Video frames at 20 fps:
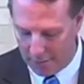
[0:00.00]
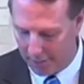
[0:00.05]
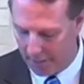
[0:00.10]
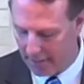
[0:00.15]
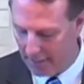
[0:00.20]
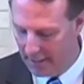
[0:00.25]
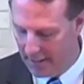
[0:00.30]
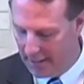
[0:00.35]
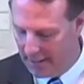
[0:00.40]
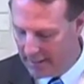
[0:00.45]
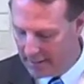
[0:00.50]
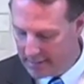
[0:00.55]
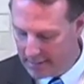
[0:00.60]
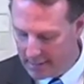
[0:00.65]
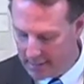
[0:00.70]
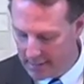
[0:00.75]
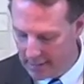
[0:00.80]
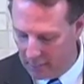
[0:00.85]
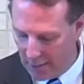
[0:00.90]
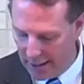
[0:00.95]
They're
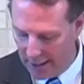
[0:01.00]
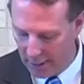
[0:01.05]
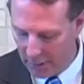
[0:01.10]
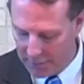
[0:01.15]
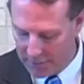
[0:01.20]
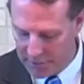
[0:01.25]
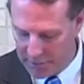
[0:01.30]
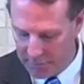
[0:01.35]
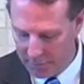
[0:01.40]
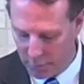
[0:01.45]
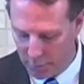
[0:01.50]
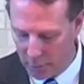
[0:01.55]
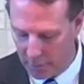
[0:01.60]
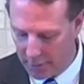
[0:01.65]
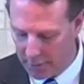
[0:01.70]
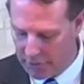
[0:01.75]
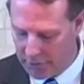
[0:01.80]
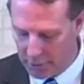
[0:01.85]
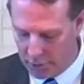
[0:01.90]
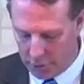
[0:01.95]
CYO
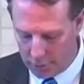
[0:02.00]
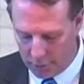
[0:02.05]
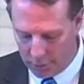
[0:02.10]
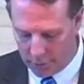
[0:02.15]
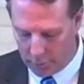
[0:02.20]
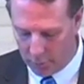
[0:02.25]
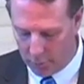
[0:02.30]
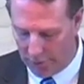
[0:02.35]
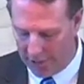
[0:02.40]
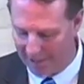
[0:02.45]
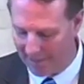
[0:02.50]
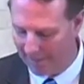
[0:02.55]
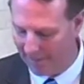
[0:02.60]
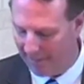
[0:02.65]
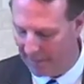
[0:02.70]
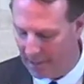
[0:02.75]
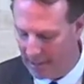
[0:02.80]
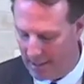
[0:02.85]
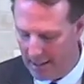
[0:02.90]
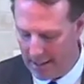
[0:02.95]
Sports, Youth
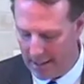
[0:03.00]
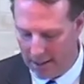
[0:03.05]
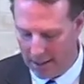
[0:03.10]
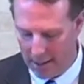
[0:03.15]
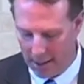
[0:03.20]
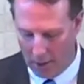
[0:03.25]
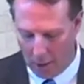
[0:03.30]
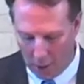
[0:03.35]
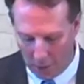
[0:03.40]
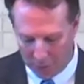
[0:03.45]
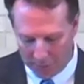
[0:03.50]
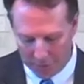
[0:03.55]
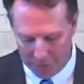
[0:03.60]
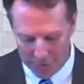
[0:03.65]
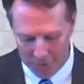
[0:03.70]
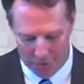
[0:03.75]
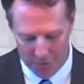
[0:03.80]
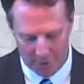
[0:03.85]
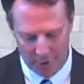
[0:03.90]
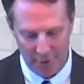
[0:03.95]
Choir,
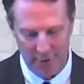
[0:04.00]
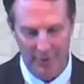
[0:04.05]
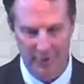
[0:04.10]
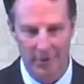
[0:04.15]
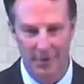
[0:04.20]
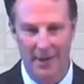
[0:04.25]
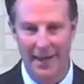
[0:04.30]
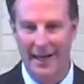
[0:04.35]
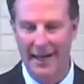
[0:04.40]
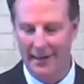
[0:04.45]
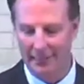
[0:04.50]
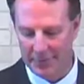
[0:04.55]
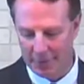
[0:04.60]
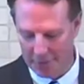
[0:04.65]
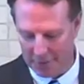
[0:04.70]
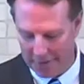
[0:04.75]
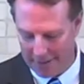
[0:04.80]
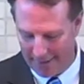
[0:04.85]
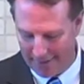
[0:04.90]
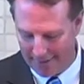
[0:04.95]
Altar Server,
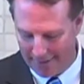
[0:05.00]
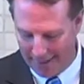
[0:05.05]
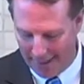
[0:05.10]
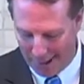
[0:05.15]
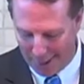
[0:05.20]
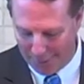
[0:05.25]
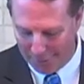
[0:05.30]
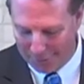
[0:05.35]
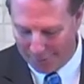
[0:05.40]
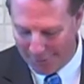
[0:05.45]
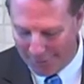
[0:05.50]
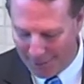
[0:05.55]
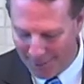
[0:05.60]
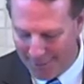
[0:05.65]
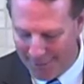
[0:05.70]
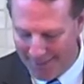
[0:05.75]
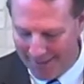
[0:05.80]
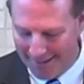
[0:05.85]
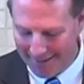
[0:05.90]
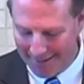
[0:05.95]
Aftercare Helper,